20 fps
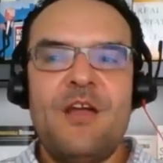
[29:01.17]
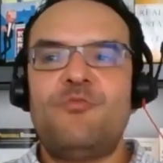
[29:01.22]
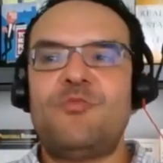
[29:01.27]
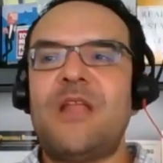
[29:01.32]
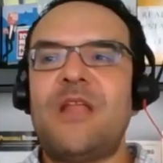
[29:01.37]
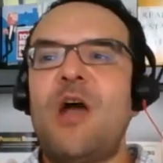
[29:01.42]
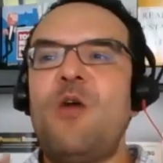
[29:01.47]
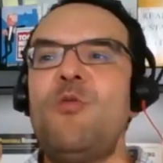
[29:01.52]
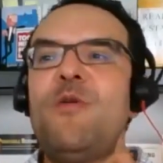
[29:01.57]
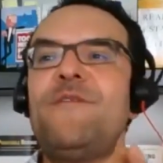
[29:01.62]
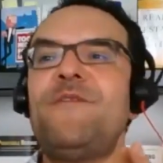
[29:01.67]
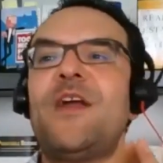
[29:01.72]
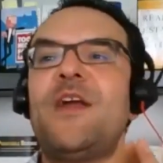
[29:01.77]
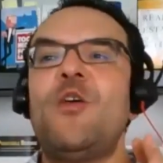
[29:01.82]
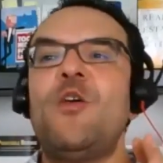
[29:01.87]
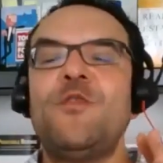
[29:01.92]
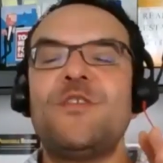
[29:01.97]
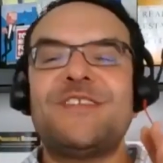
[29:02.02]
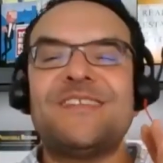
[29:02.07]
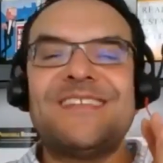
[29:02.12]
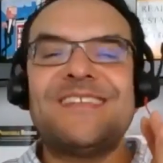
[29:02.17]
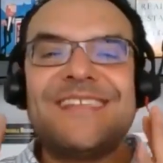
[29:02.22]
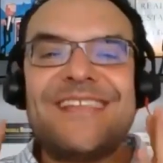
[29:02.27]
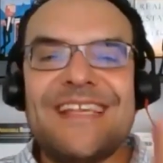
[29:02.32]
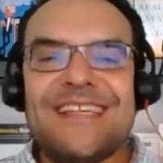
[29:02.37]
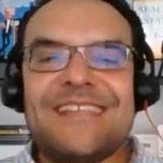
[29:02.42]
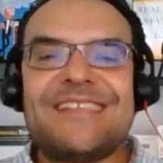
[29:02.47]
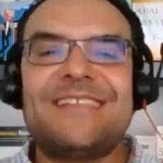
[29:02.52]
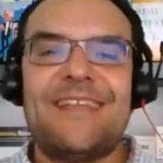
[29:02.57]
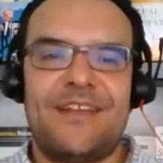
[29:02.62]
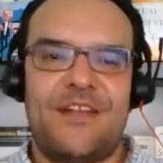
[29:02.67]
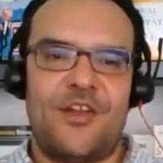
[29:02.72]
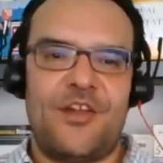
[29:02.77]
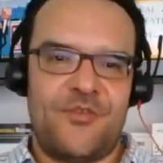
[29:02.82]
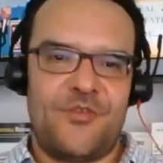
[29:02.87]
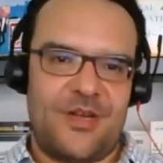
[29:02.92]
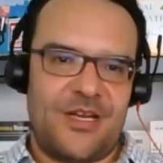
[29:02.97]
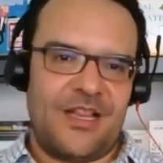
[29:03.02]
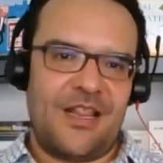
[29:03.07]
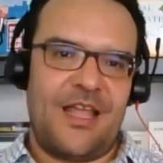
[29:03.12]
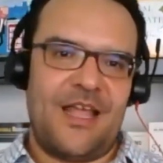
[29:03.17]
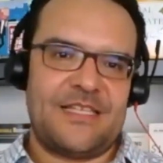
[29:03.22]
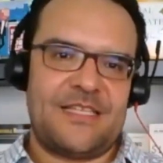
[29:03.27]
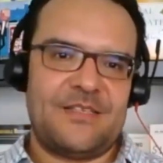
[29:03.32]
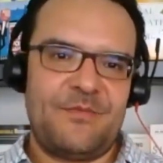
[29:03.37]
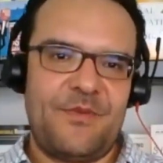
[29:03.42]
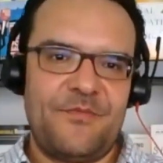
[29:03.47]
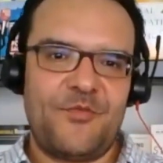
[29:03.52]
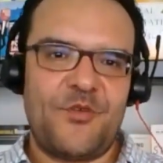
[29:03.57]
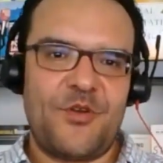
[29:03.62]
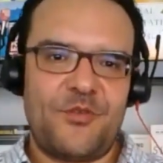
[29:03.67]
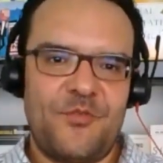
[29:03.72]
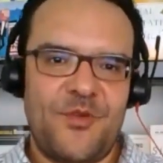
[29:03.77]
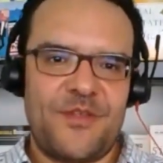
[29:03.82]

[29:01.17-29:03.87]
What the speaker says: Now we've got over 1,600 clients that we've worked